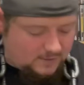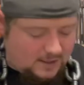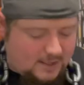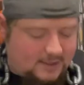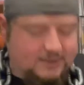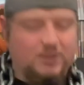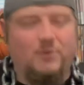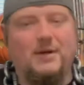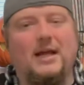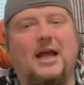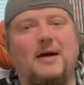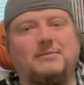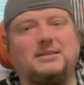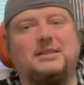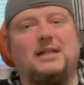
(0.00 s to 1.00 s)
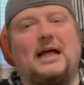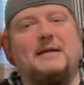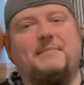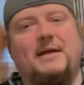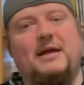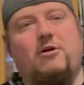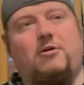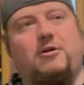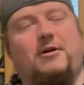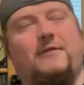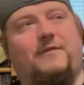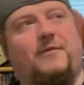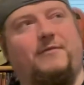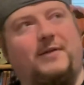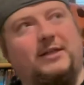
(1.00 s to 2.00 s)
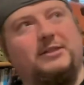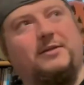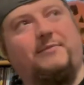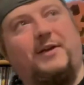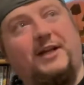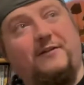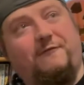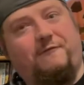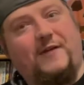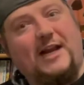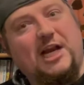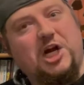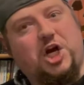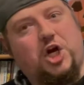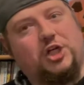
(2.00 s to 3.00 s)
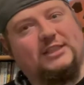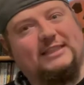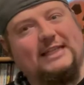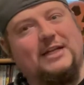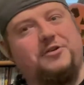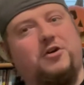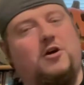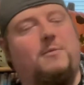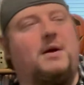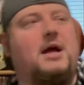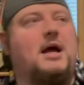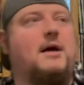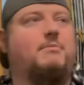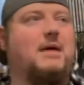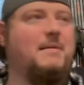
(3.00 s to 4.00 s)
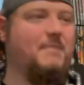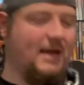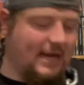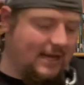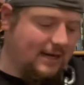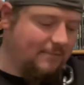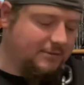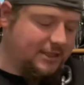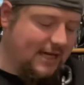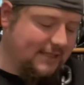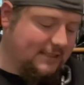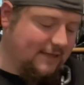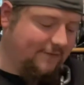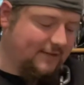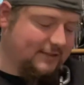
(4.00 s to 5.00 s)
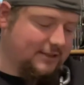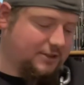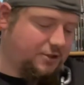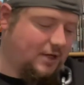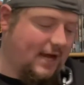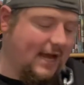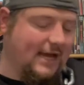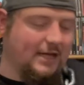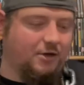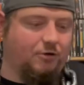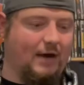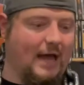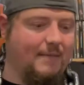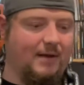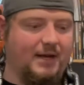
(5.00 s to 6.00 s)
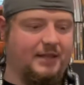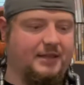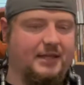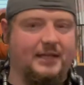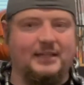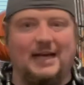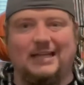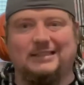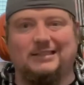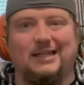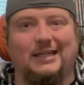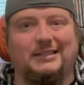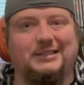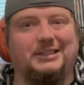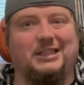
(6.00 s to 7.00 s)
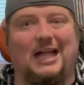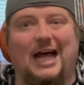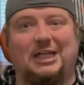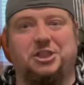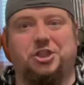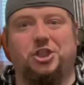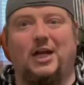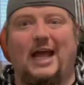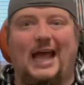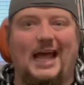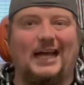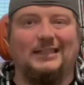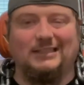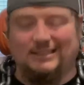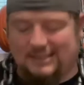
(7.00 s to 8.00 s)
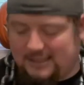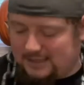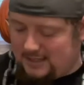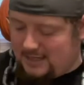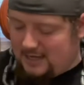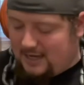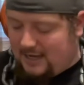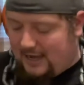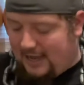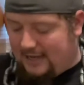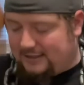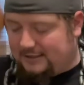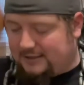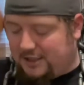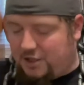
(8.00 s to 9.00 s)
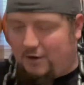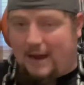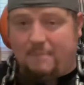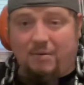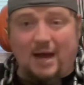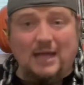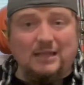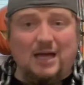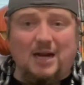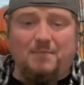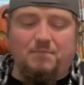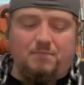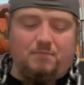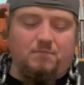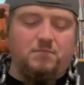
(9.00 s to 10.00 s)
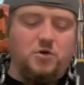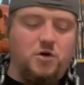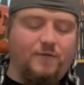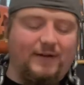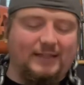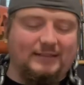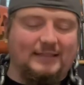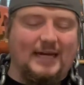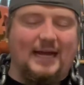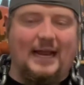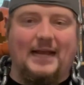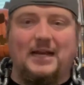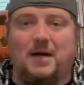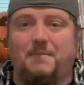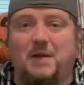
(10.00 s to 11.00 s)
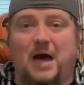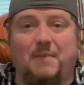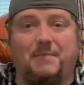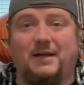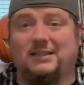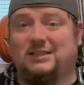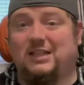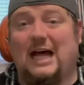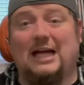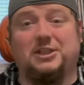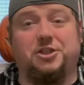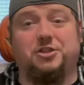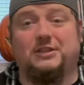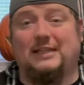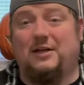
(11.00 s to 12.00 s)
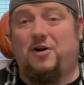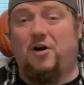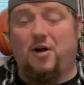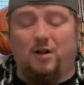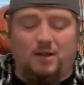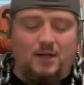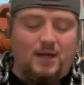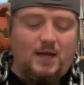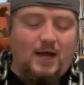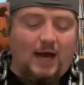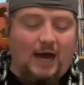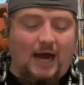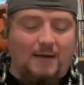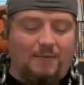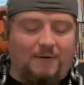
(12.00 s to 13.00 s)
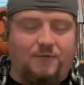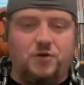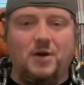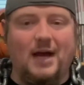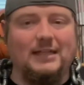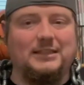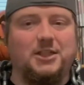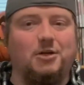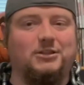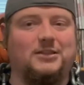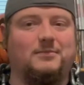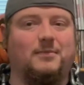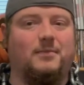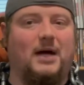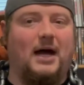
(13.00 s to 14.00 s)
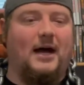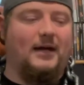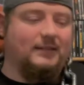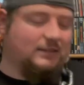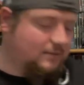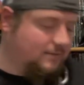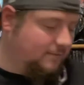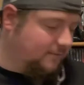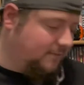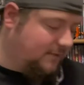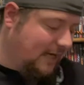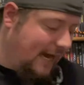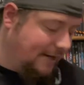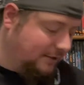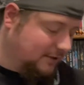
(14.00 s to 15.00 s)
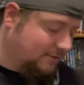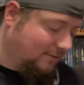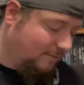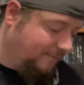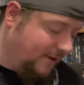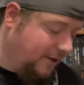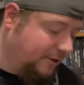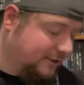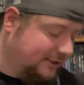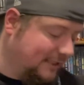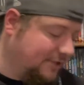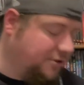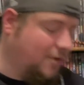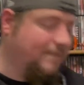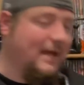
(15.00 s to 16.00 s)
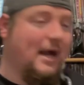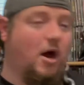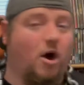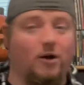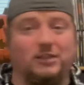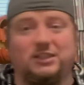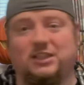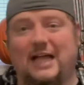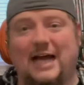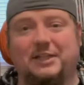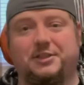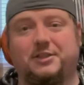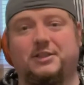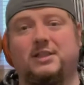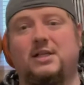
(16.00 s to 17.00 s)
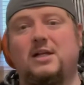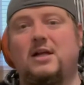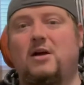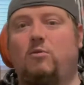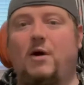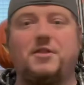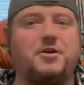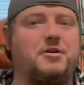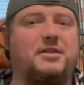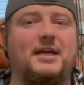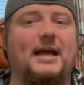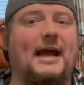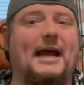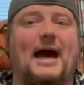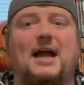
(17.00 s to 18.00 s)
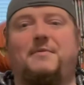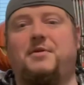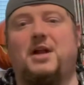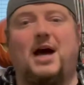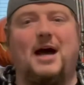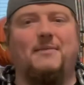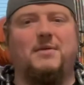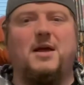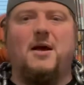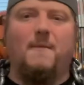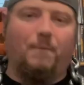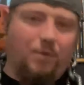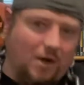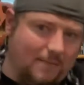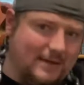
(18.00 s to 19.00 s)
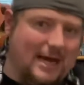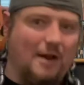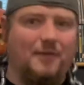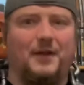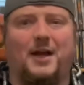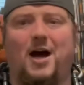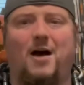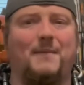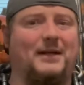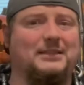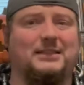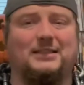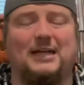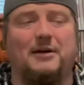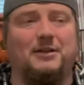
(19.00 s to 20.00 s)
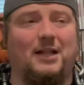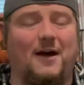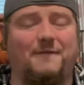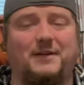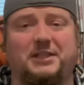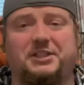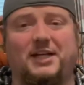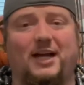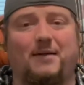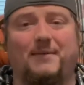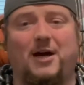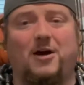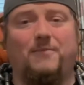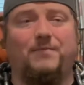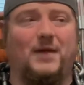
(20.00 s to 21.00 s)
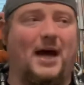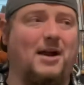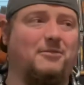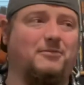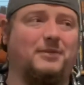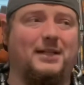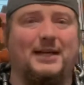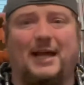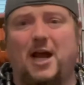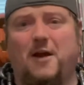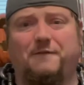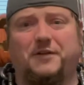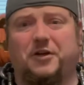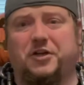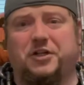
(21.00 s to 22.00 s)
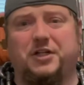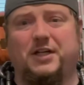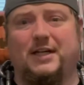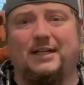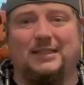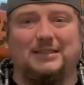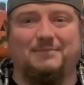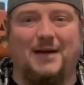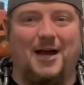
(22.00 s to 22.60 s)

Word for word: So when it comes to like me ordering from Vin Vinegar Syndrome, my main objective is to try and grab anything that's like slasher esque. And you know, I buy a lot of movies that end up not being slashers at all. Uh, but if you guys know some uh, titles from Vinegar Syndrome that are slashers, whether you think I got them or not, put them down in the comments because I'd love to check them out. I don't really care if they're good; it doesn't matter.